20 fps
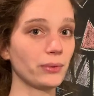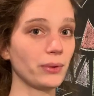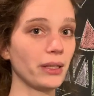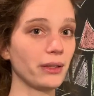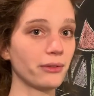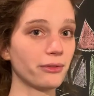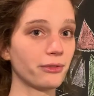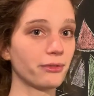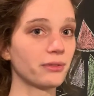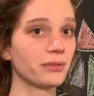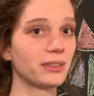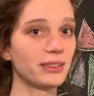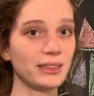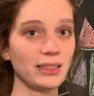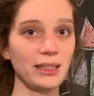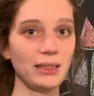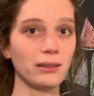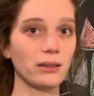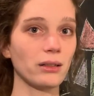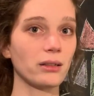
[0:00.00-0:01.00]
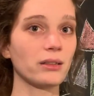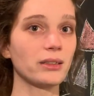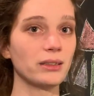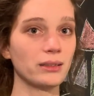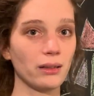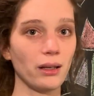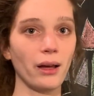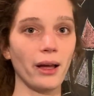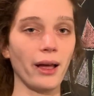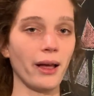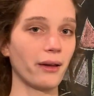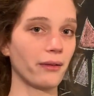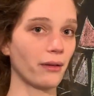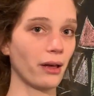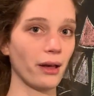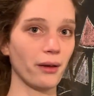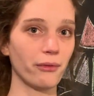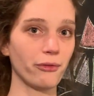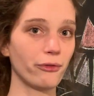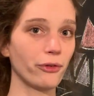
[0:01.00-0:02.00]
we've seen
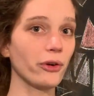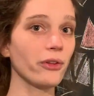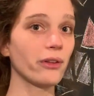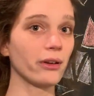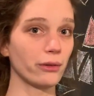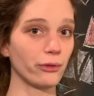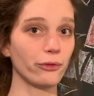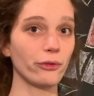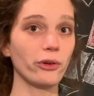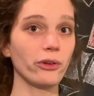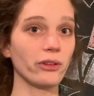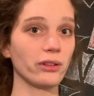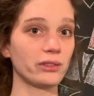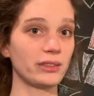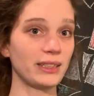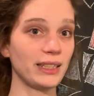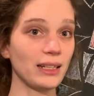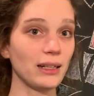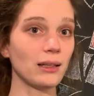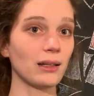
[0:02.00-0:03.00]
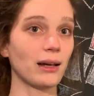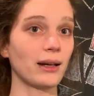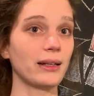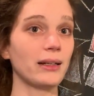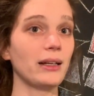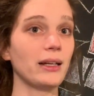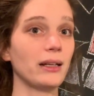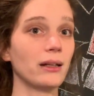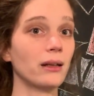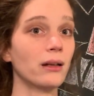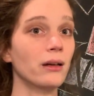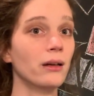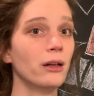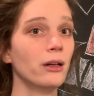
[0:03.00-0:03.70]
a further and further decline in